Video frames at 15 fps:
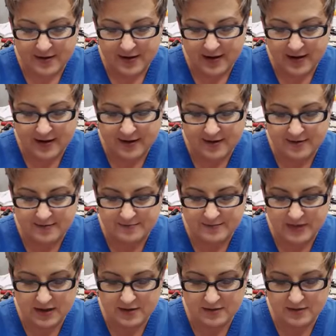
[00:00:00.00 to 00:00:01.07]

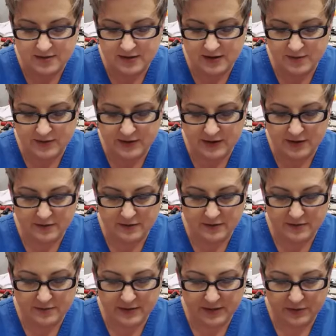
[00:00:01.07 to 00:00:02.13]
Here we go.
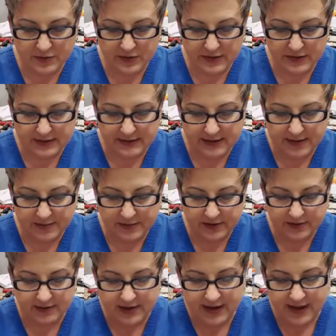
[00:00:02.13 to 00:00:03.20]
Let me bring this up.
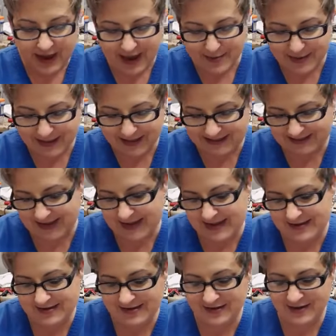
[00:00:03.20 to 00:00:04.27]
Hey,
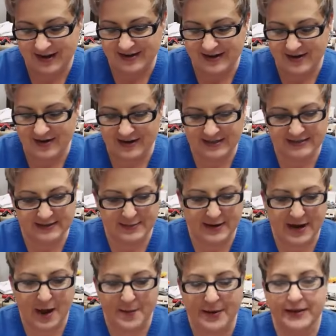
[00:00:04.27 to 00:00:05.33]
Melissa. Okay, there, I can see my
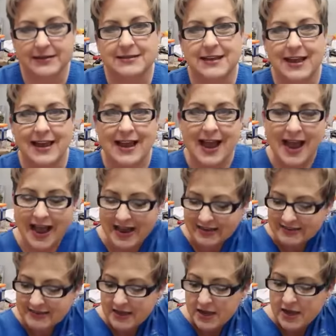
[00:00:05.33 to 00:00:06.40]
comments. Hey,
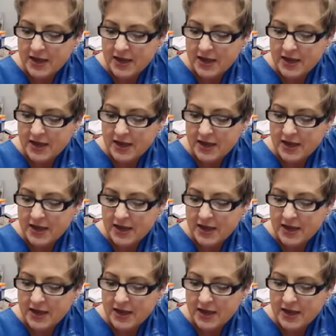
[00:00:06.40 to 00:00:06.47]
guys.